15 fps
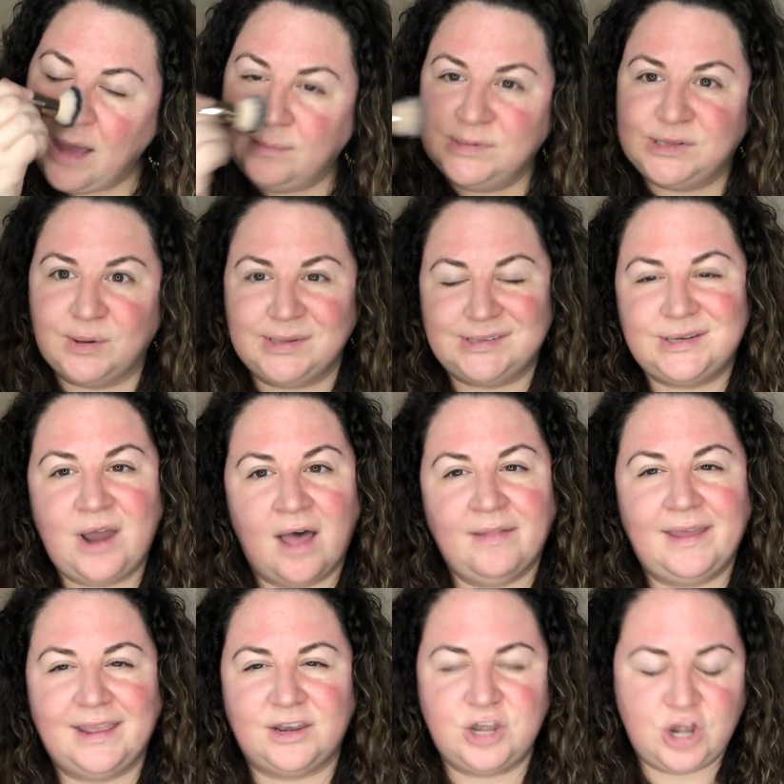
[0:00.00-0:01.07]
So it's not
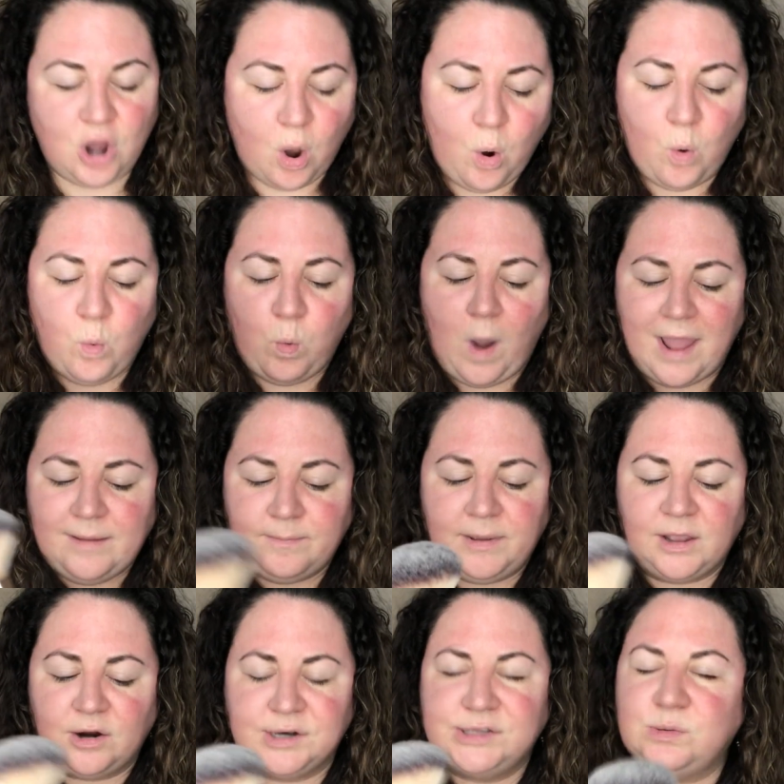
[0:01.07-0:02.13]
like no
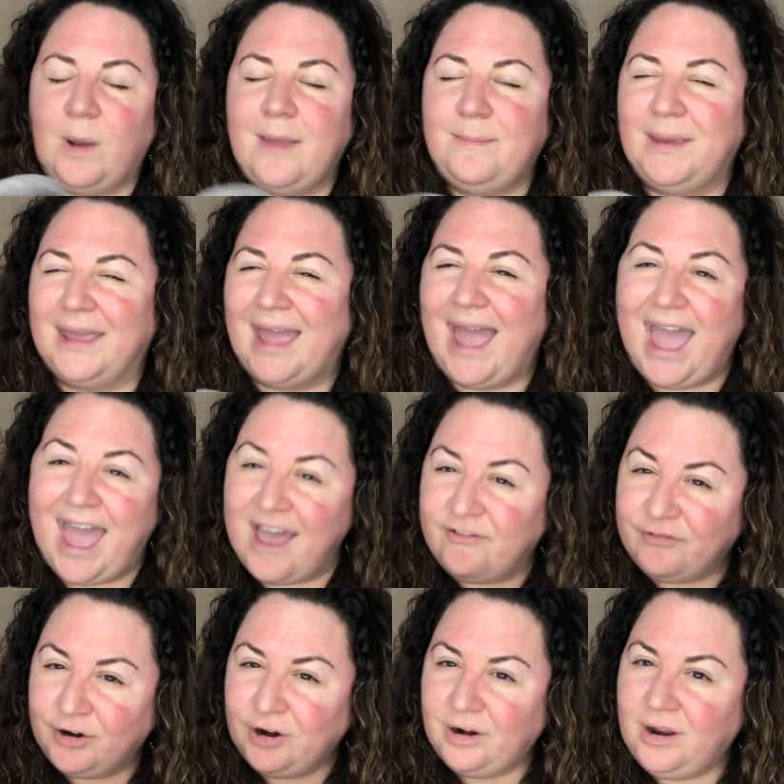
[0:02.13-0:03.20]
wiping or swiping
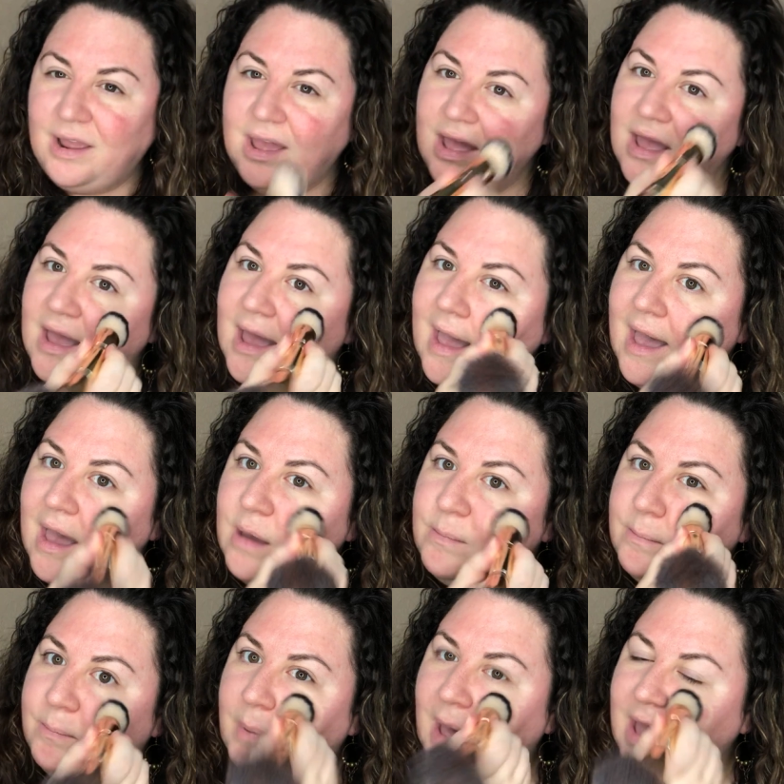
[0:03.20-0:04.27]
ever,
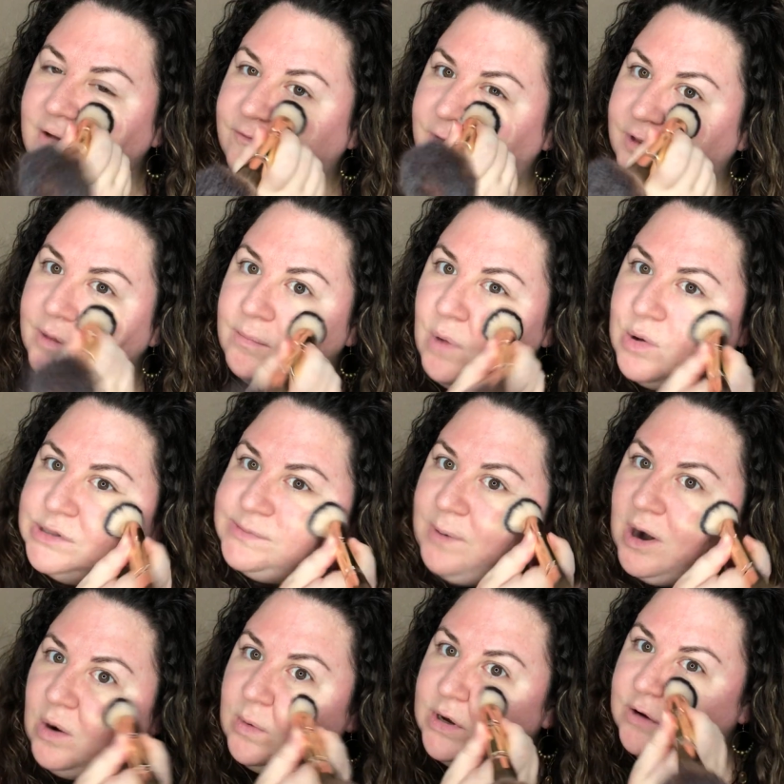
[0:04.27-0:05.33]
but for the most
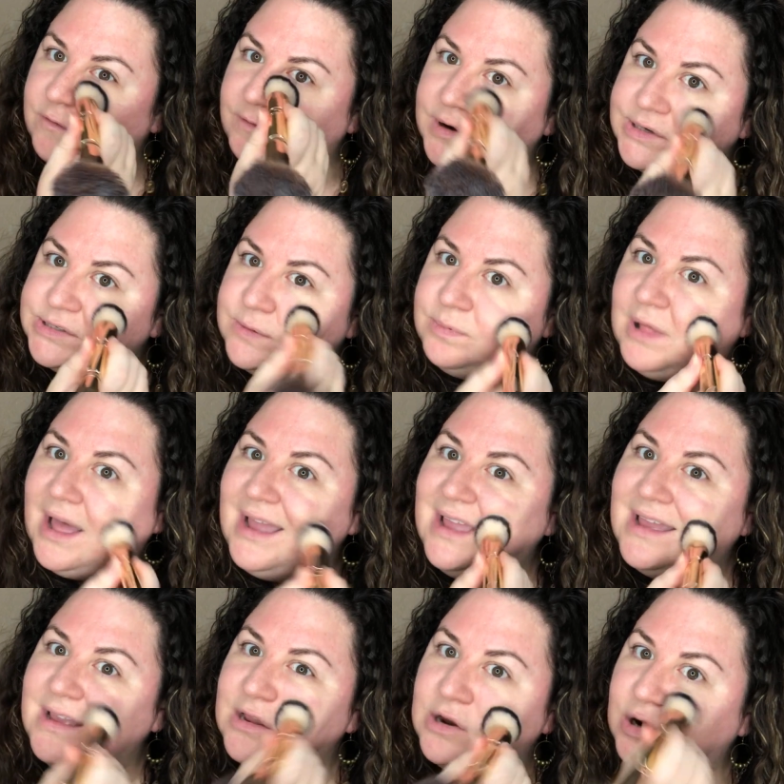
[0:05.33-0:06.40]
part, when you first apply
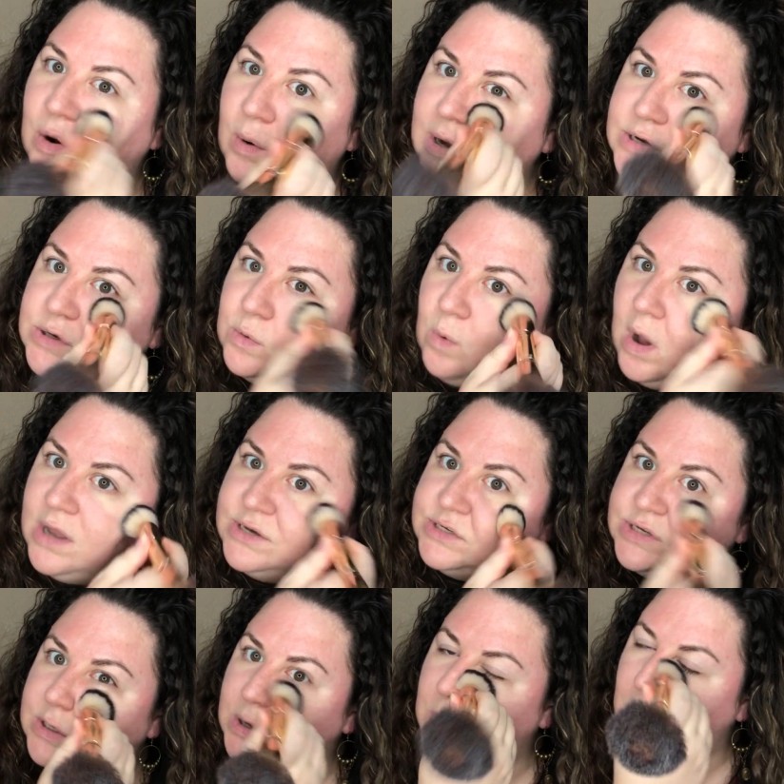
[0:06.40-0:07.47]
it, you're going to want
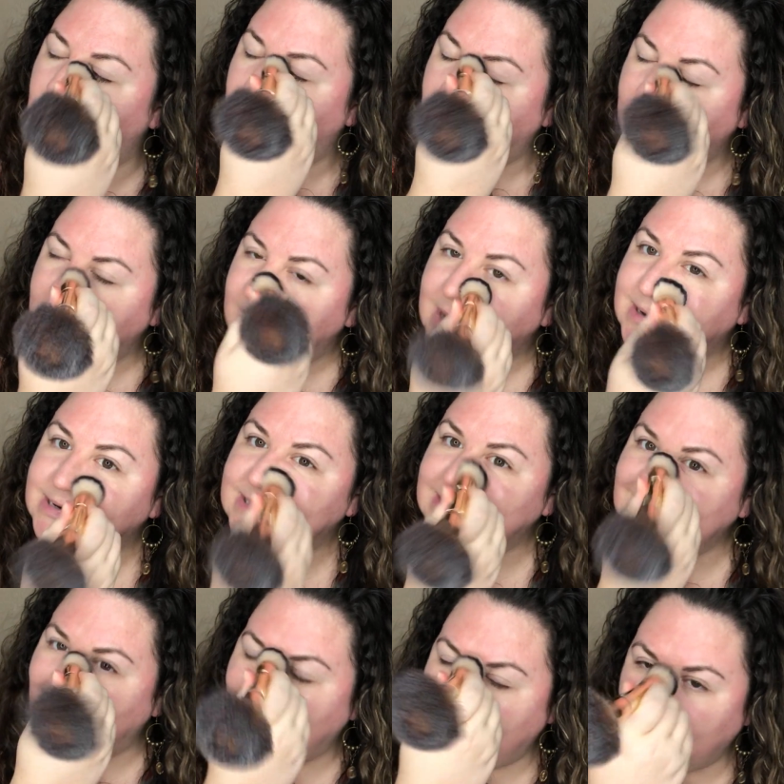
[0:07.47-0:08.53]
to
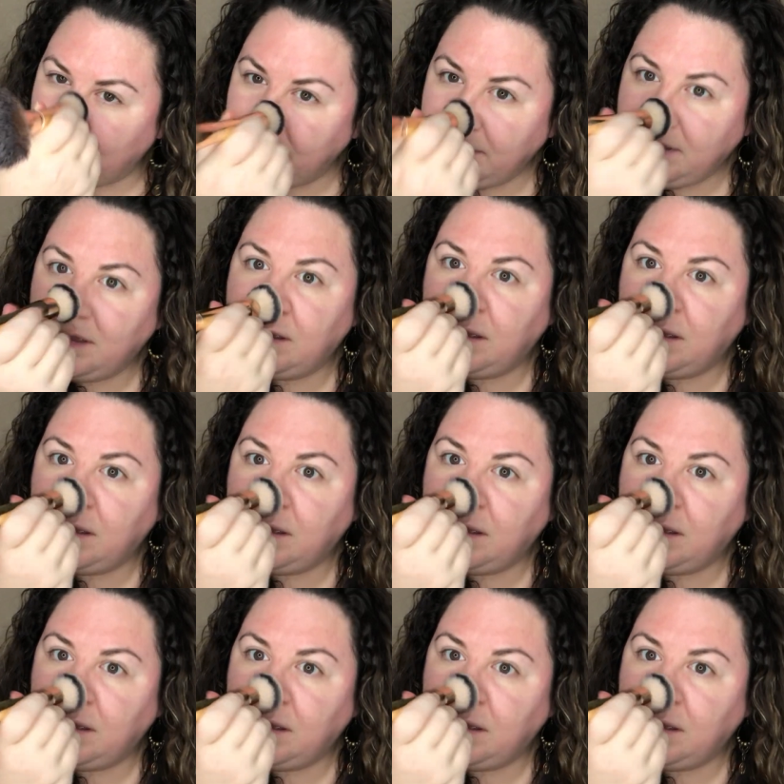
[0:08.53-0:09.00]
dab